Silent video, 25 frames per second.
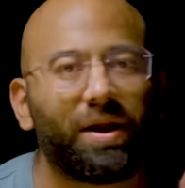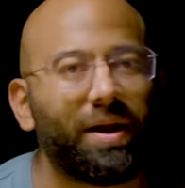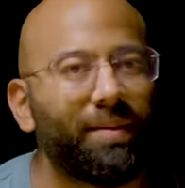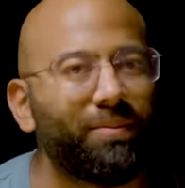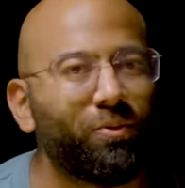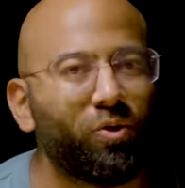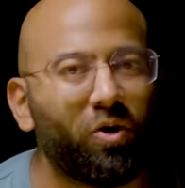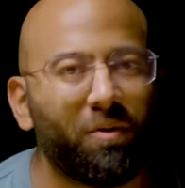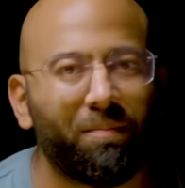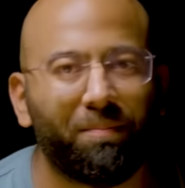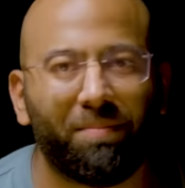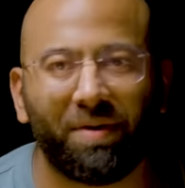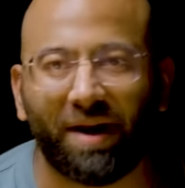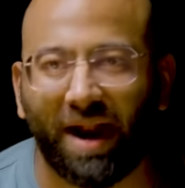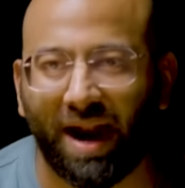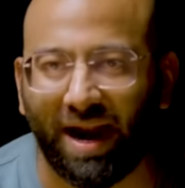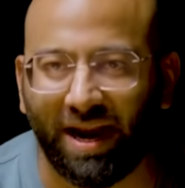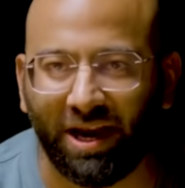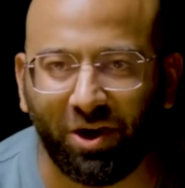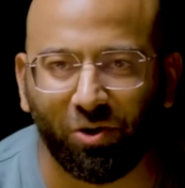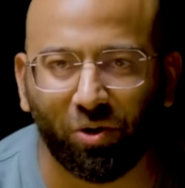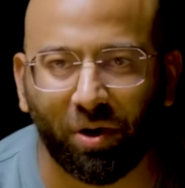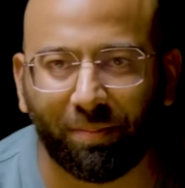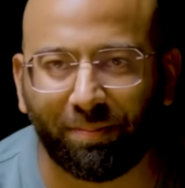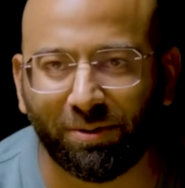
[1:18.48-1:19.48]
welcome to a
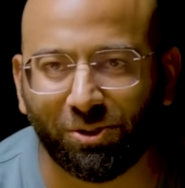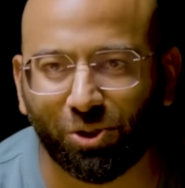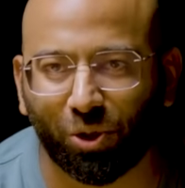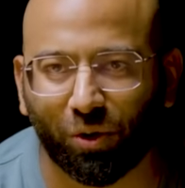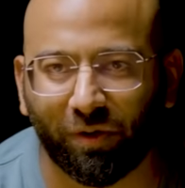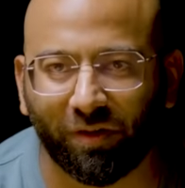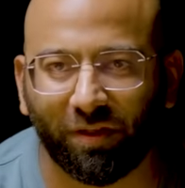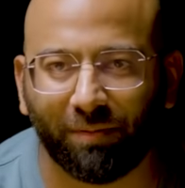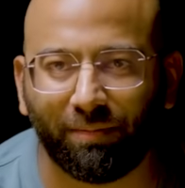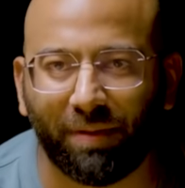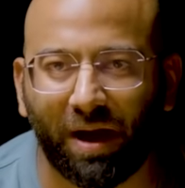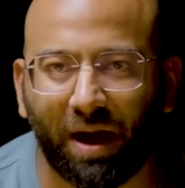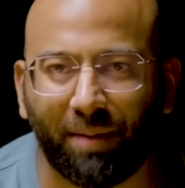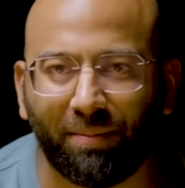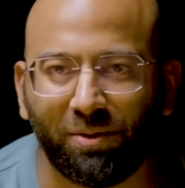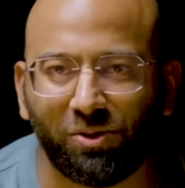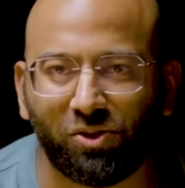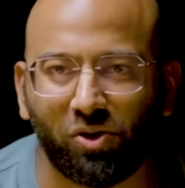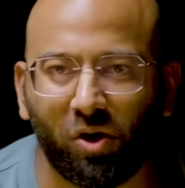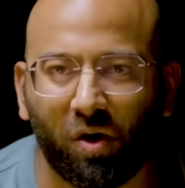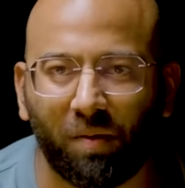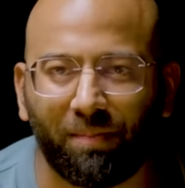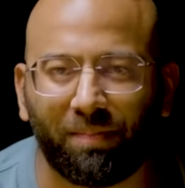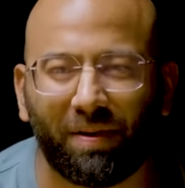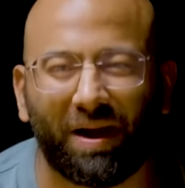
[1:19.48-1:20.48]
brand new episode of the
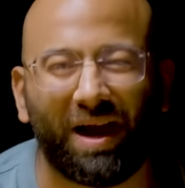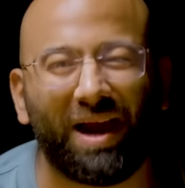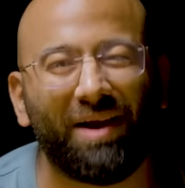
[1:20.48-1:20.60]
BarberShop.